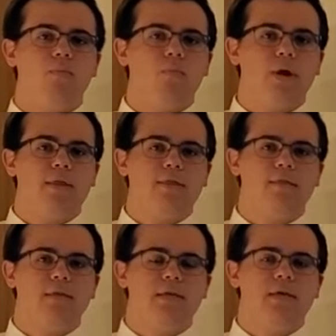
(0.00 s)
with
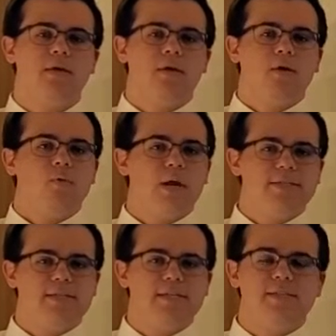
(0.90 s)
the
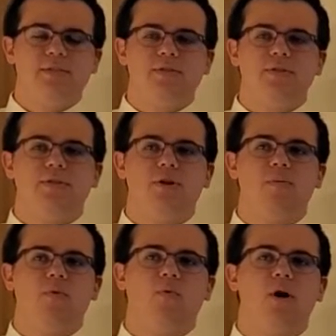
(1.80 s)
residents to
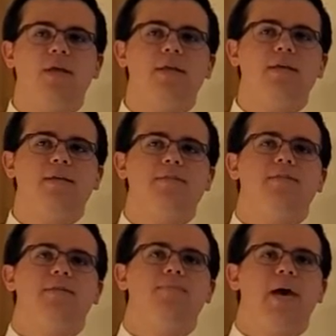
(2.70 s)
determine what is
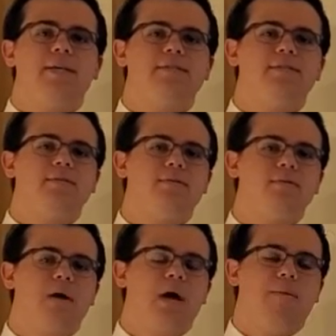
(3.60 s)
the best
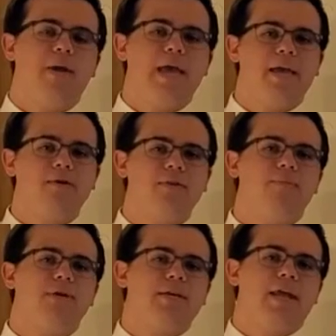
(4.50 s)
angle that
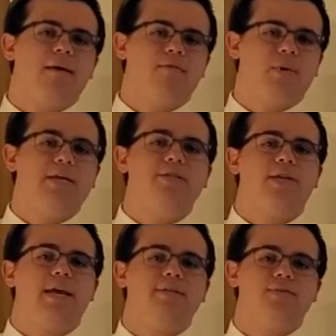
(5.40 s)
we can have the patient
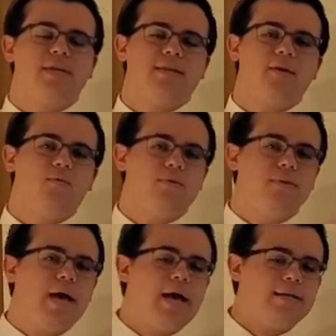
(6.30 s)
at so that they will
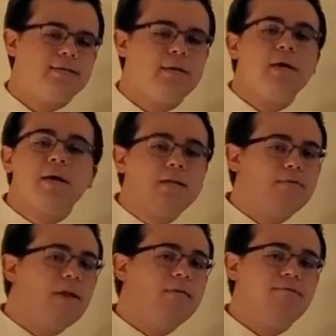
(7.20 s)
not
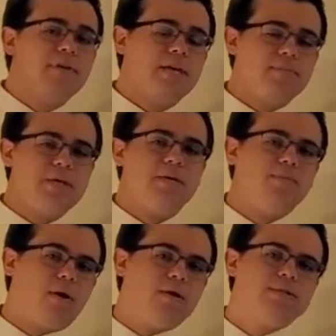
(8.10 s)
develop VAP,
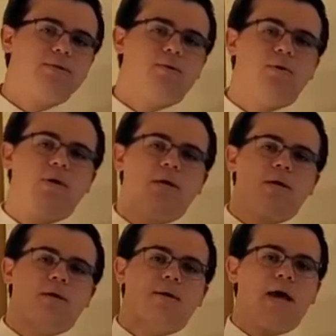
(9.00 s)
but also
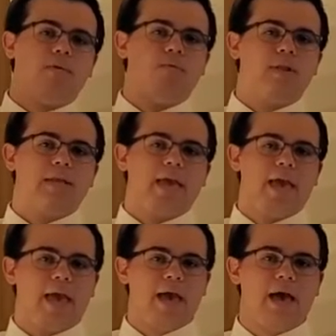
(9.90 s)
not really
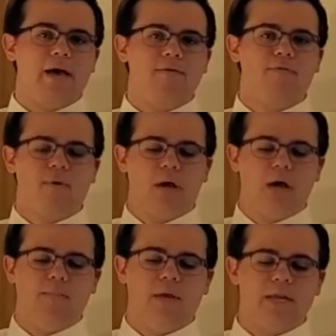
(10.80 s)
have
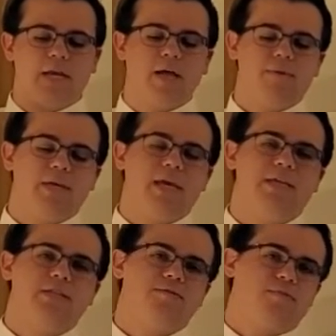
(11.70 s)
any
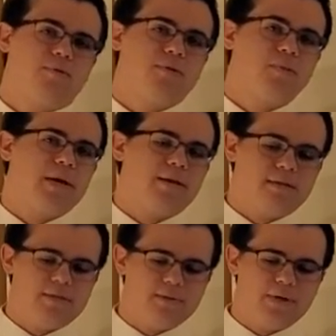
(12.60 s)
complications from their spinal
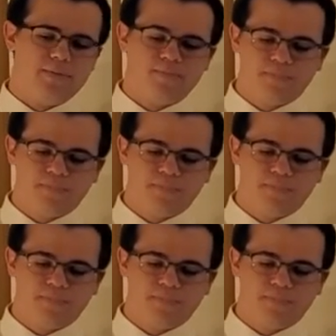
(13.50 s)
injury.